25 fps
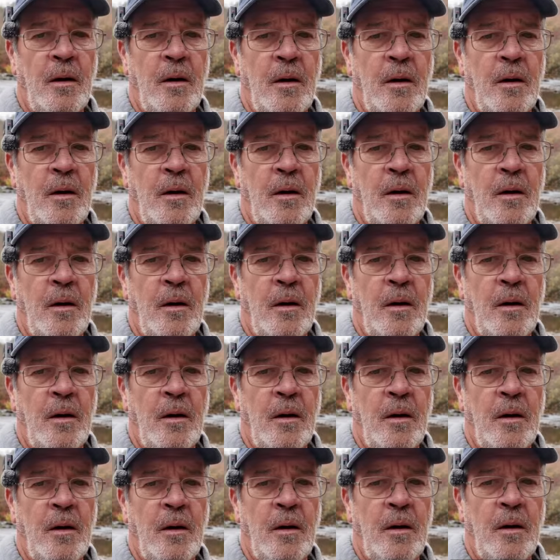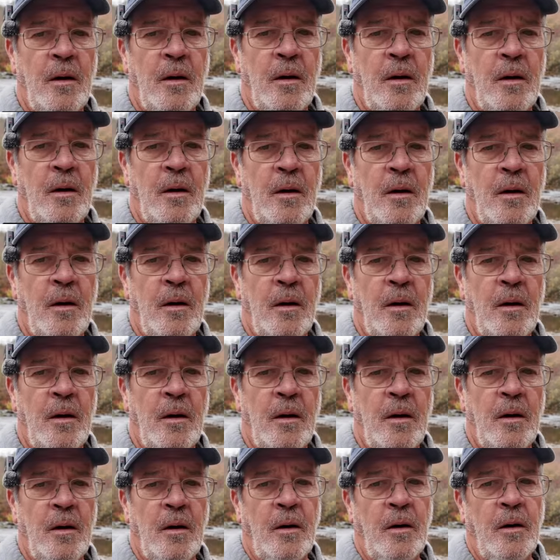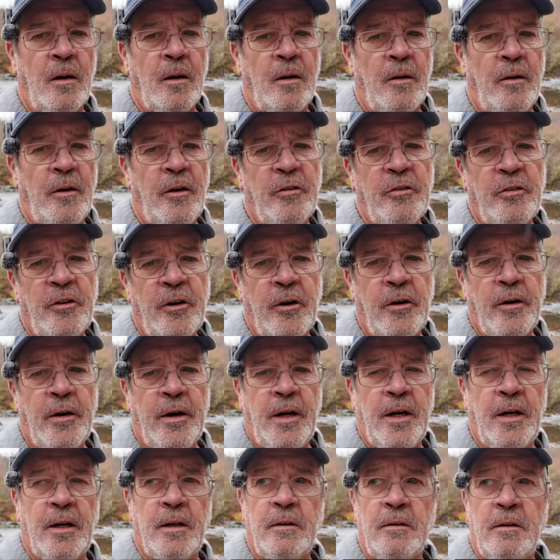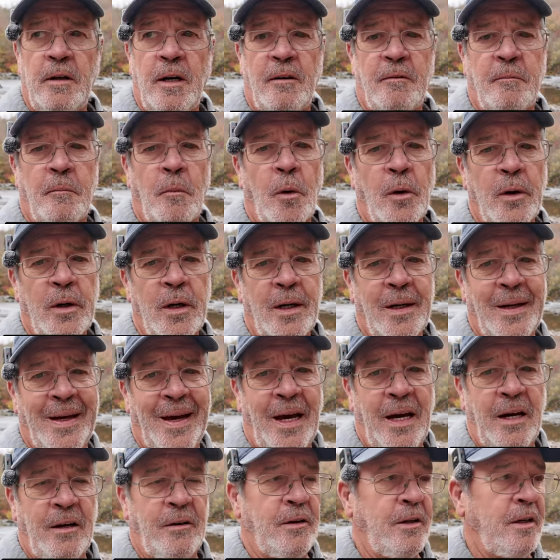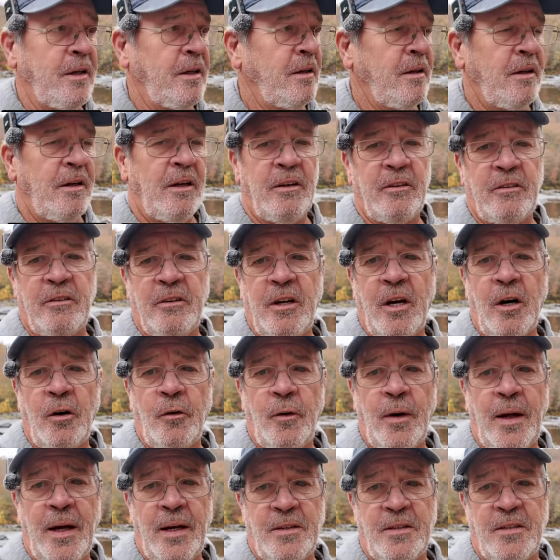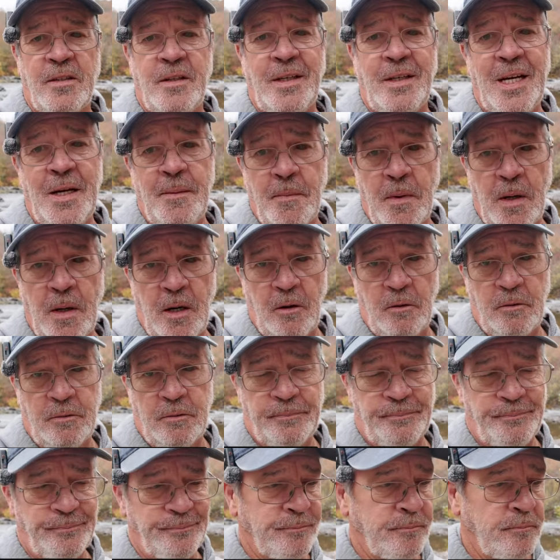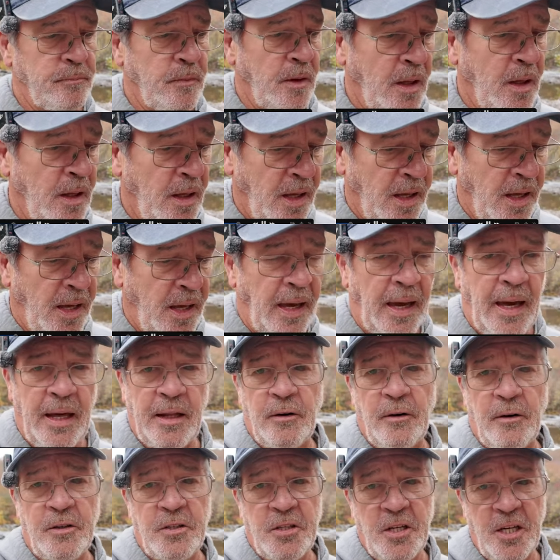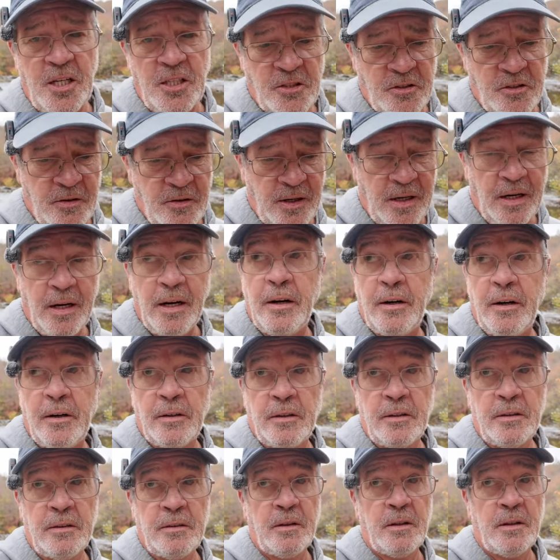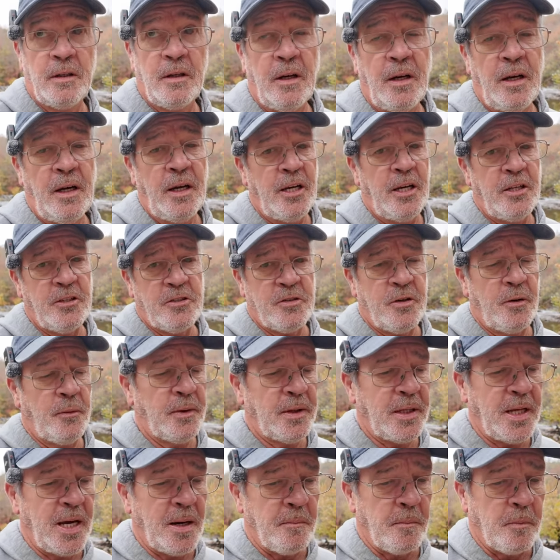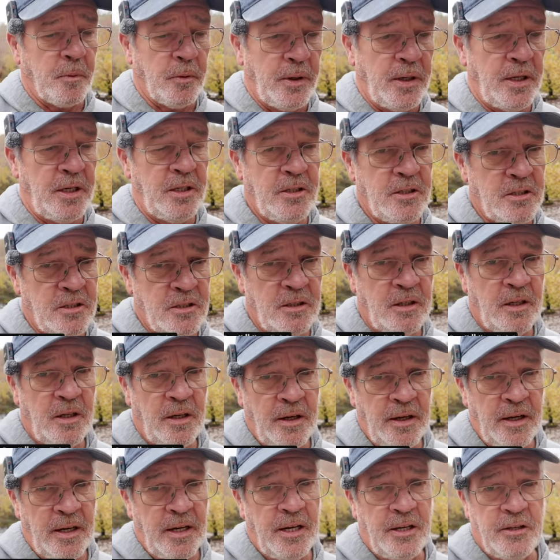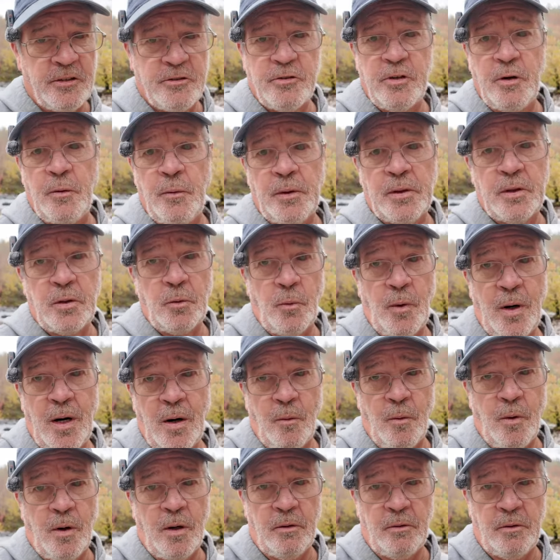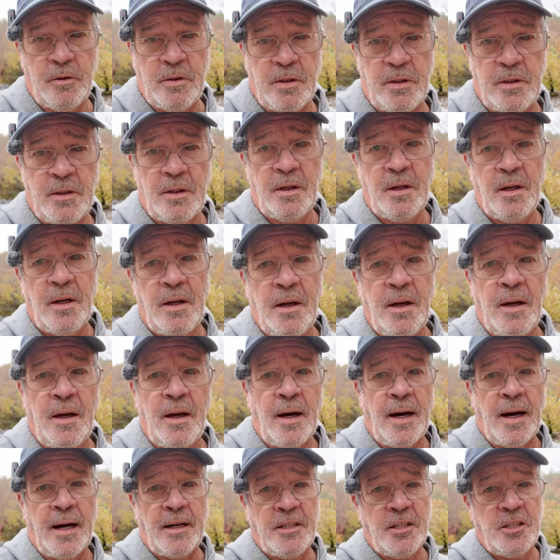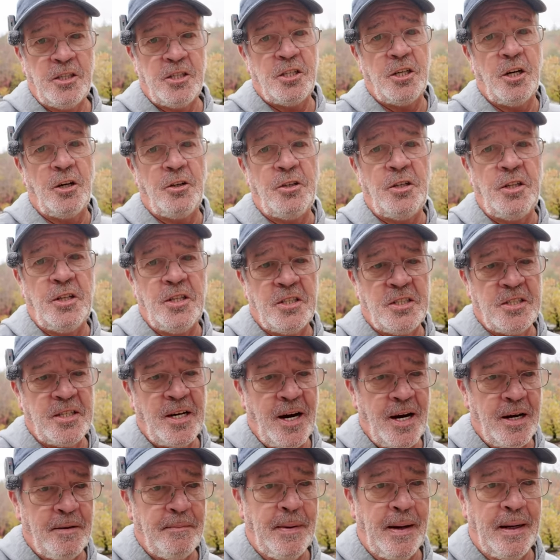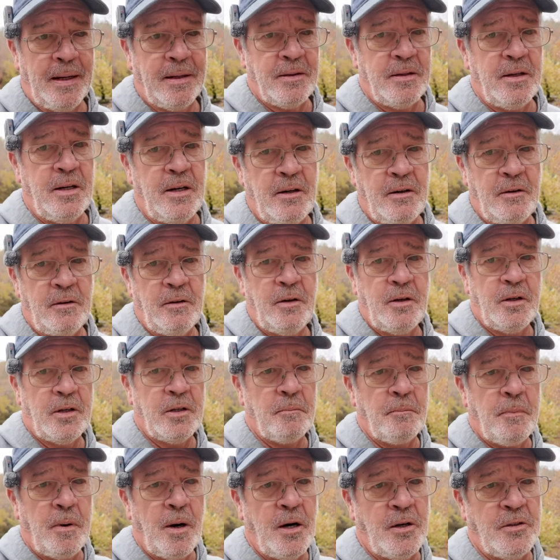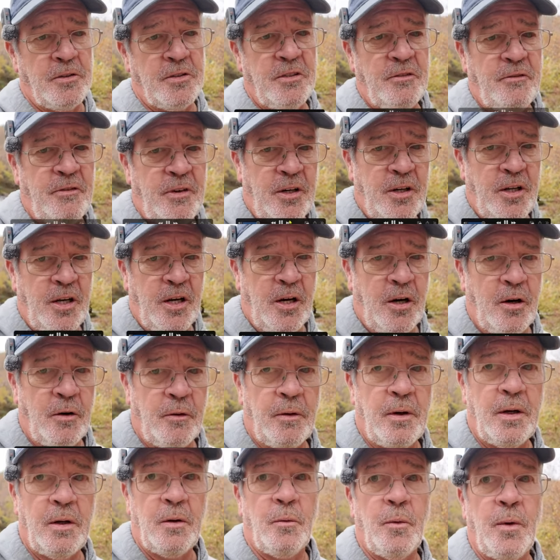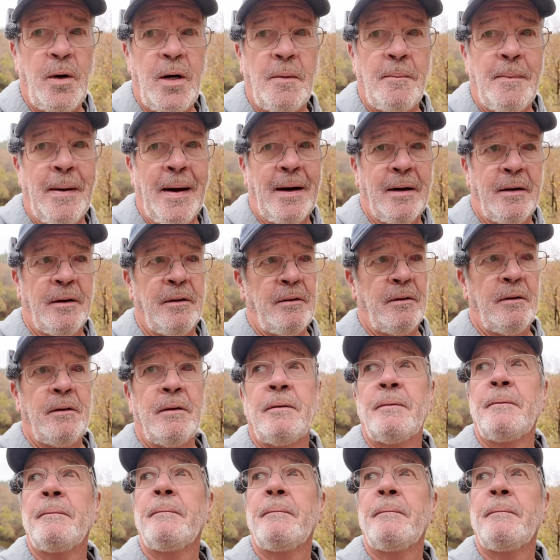And let me play this real quick for you. This area of Morgan County is known as Nemo. And there's history here, history with that bridge, history with the railroad. I just showed you the sign back there. You can pause the video and read about it.